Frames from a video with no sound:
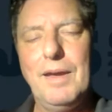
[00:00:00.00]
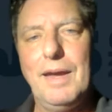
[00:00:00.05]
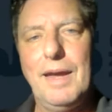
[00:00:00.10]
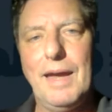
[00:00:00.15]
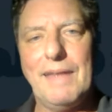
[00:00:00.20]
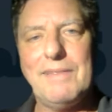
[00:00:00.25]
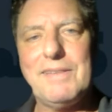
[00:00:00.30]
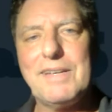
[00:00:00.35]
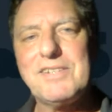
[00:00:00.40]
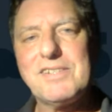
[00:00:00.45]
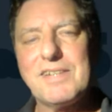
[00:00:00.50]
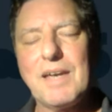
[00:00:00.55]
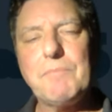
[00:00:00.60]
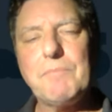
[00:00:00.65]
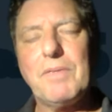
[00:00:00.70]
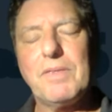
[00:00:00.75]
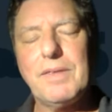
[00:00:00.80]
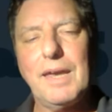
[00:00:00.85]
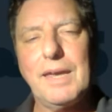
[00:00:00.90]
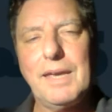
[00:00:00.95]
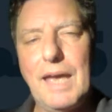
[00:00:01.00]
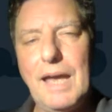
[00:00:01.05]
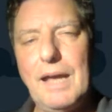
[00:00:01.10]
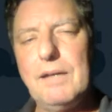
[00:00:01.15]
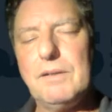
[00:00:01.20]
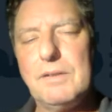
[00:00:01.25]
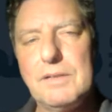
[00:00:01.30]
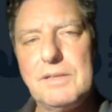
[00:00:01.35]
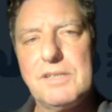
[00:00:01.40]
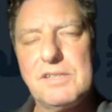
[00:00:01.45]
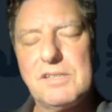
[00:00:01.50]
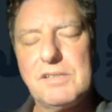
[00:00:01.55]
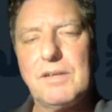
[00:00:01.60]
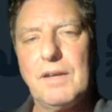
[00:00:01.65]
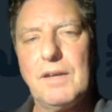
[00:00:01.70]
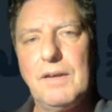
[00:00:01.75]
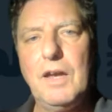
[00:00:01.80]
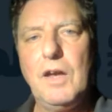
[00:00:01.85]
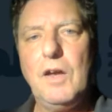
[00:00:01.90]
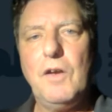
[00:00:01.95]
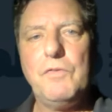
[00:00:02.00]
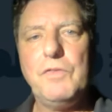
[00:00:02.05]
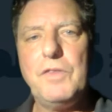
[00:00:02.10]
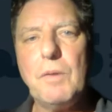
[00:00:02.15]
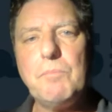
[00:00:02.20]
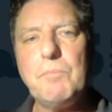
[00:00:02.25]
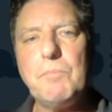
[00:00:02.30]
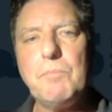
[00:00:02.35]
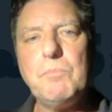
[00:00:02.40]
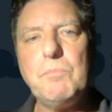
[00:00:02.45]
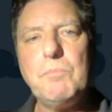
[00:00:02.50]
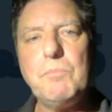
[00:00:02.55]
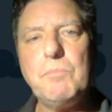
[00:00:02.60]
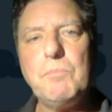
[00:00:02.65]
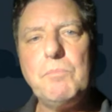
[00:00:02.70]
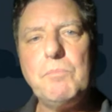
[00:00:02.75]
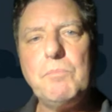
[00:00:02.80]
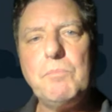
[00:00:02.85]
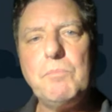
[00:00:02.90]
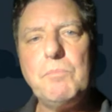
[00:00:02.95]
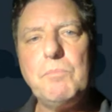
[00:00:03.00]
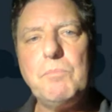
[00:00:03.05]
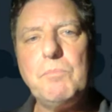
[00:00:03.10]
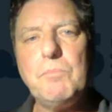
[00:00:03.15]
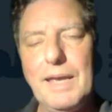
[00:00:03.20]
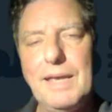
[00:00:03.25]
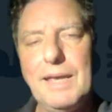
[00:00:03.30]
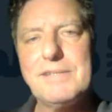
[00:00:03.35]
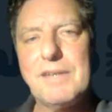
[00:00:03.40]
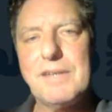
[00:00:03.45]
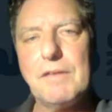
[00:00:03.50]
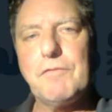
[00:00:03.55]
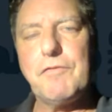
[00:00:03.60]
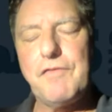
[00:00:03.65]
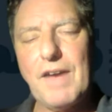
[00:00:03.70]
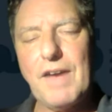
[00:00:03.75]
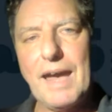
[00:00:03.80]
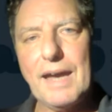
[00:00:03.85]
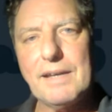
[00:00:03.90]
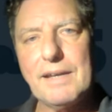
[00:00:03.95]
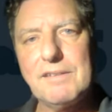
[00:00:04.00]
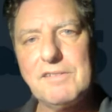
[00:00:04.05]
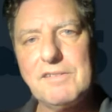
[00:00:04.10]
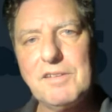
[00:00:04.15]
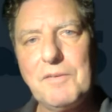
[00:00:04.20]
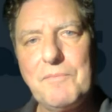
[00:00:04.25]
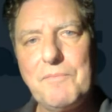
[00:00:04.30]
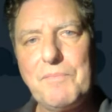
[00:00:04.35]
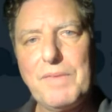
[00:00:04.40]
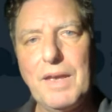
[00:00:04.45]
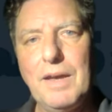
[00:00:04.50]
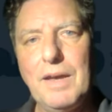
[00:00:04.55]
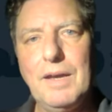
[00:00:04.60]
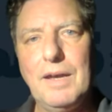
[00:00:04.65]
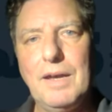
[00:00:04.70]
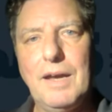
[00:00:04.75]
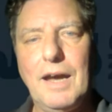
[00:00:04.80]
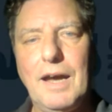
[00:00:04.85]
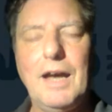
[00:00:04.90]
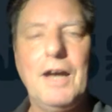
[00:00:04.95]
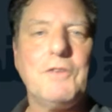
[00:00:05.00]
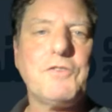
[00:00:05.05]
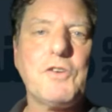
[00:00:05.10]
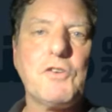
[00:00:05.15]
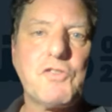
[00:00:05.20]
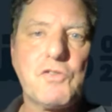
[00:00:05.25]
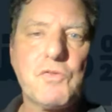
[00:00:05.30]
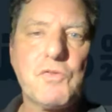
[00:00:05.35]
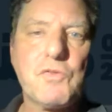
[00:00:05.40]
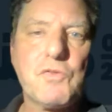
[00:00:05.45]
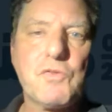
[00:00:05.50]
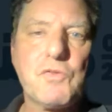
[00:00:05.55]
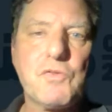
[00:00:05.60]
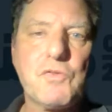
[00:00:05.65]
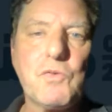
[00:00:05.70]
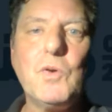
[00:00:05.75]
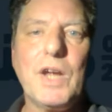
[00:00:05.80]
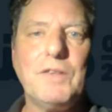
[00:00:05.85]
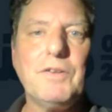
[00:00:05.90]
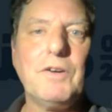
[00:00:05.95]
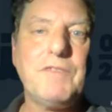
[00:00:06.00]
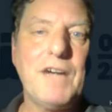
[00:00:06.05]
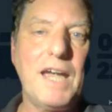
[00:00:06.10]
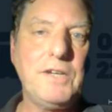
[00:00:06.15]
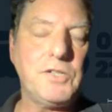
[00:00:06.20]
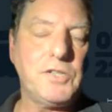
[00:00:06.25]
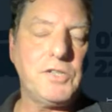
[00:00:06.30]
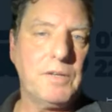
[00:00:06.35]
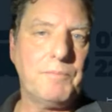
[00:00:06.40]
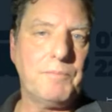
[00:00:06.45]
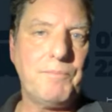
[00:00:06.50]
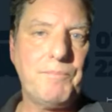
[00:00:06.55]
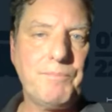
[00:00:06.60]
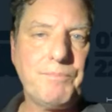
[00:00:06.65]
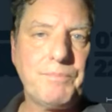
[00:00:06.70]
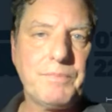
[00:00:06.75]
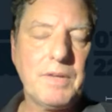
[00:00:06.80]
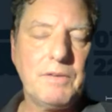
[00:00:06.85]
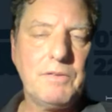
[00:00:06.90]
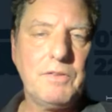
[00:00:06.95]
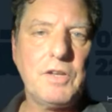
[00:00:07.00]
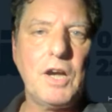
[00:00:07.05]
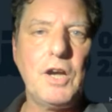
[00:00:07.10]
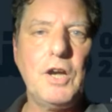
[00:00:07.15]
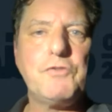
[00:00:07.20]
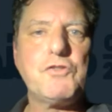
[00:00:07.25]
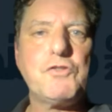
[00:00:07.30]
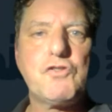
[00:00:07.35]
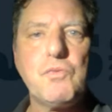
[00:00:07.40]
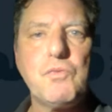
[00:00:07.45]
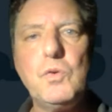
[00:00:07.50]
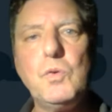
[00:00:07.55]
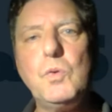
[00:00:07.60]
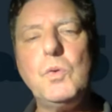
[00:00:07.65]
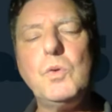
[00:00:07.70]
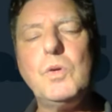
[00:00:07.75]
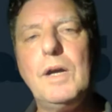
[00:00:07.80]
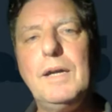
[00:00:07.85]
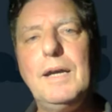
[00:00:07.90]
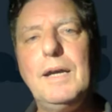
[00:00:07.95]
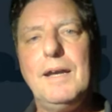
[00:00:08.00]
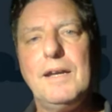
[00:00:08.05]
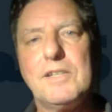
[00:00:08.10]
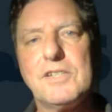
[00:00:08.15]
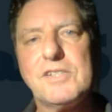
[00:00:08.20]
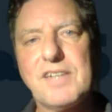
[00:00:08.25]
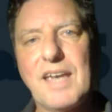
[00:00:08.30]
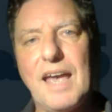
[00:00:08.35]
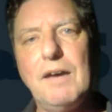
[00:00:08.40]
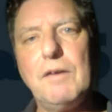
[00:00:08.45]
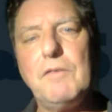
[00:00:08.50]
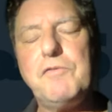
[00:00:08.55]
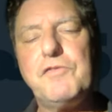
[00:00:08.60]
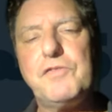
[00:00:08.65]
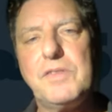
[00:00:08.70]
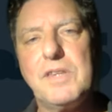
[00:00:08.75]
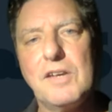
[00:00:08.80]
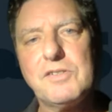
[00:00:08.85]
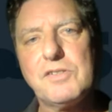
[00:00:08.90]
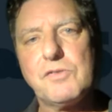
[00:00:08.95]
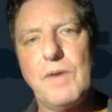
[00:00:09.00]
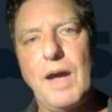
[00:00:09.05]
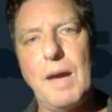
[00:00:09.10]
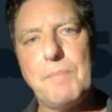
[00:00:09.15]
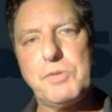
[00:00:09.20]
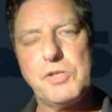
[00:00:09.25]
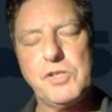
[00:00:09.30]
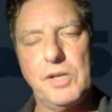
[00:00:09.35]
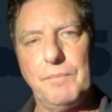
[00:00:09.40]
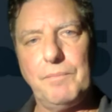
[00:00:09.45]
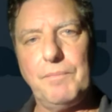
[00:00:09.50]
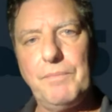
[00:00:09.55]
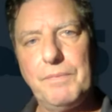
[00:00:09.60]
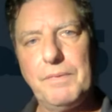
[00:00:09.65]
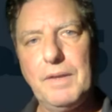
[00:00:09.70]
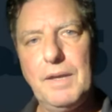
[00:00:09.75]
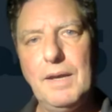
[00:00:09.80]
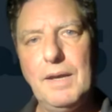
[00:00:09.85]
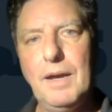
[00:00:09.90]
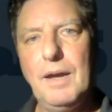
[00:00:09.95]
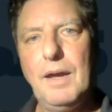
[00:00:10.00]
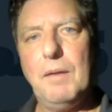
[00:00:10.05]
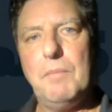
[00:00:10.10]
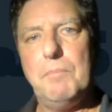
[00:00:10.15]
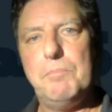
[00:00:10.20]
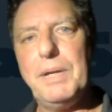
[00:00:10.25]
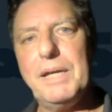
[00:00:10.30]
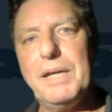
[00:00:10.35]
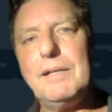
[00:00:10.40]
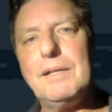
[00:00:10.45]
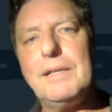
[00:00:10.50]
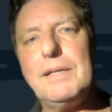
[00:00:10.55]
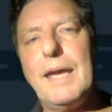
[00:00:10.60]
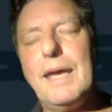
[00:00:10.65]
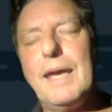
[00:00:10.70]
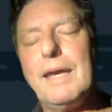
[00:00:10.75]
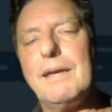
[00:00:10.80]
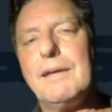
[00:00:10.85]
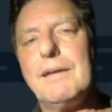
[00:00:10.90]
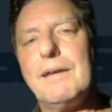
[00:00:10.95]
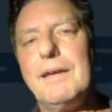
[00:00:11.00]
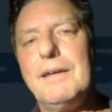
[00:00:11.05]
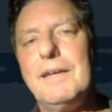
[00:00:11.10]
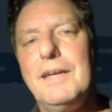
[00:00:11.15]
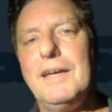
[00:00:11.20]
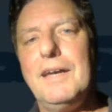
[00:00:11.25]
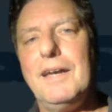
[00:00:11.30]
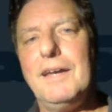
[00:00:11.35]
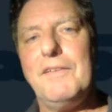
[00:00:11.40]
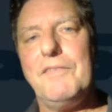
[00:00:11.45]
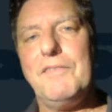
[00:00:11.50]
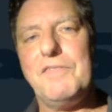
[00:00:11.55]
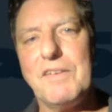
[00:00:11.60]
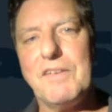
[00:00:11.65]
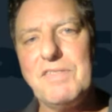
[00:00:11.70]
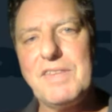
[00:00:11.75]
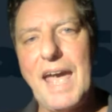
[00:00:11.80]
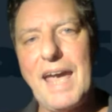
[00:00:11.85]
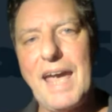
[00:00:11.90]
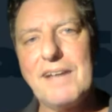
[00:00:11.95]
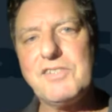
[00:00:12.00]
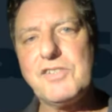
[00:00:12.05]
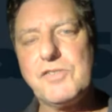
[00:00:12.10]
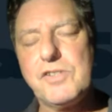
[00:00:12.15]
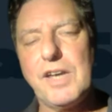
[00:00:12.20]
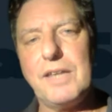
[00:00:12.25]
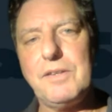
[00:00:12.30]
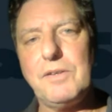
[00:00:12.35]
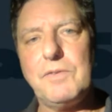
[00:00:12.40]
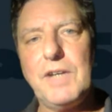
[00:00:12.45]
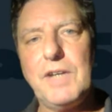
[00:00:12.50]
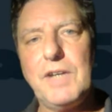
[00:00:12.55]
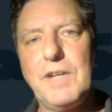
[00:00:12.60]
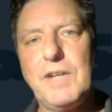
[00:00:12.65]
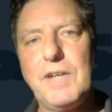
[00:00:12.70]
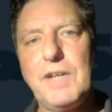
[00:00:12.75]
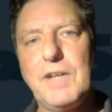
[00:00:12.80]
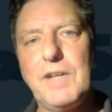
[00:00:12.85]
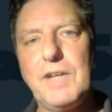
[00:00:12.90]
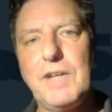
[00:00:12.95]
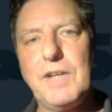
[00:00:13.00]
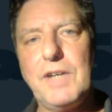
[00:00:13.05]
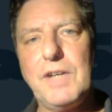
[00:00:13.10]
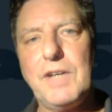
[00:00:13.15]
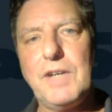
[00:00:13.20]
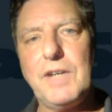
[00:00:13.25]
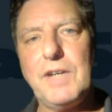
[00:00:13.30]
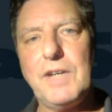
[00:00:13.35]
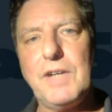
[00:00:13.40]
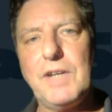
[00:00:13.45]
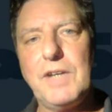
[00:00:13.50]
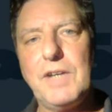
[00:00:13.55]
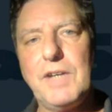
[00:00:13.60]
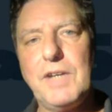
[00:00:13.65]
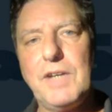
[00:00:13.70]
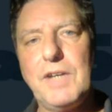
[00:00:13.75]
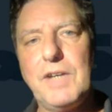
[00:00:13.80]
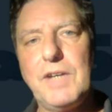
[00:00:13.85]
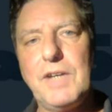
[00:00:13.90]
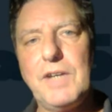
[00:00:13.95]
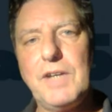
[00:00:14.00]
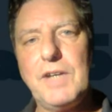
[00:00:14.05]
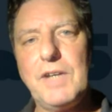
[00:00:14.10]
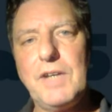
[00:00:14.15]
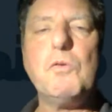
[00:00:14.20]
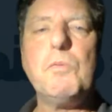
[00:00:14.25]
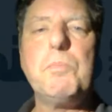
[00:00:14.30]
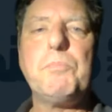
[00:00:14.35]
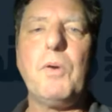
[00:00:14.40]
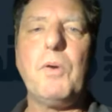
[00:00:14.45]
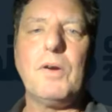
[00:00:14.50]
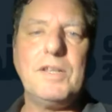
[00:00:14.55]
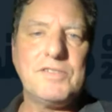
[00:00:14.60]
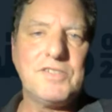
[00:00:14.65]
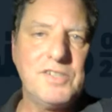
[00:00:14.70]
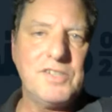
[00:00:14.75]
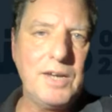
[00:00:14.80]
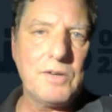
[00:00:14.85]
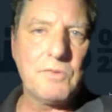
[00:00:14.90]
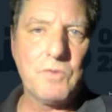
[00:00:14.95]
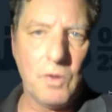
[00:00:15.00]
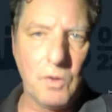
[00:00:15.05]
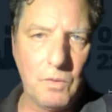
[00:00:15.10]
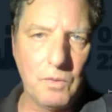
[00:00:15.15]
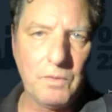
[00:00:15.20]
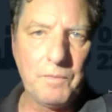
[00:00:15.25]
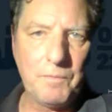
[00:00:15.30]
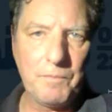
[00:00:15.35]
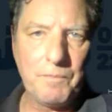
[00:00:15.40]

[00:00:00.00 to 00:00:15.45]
And the something else, the more, is in fact the true innovation, the true self-disruption, building the next generation, the investor 2.0,